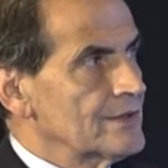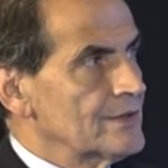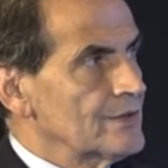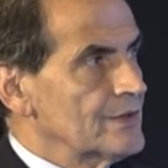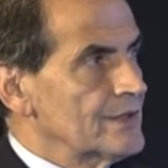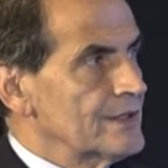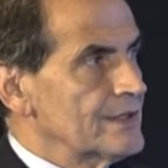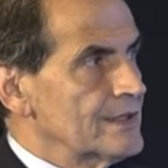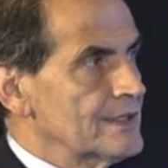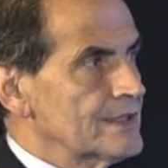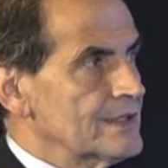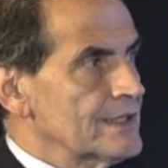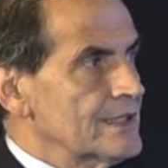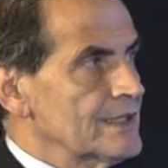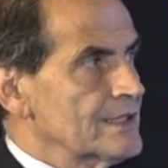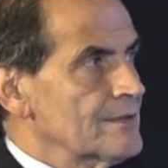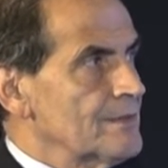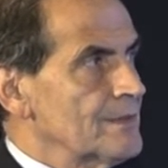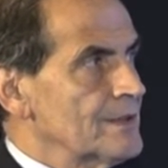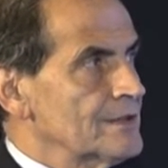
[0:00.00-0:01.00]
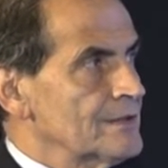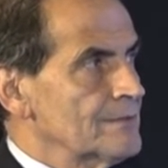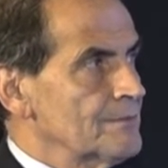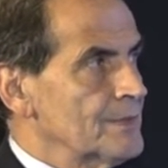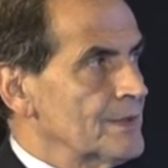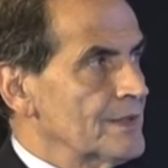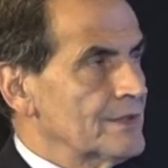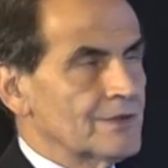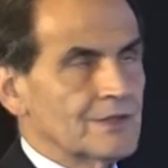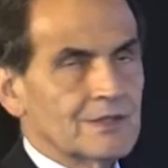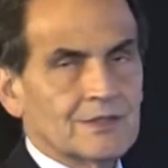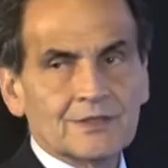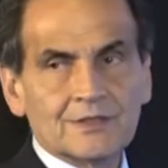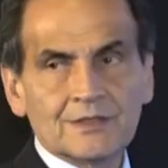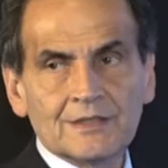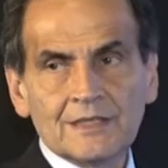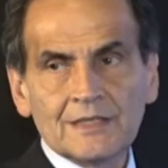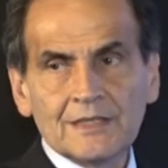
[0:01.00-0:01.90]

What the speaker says: during the 6-month period.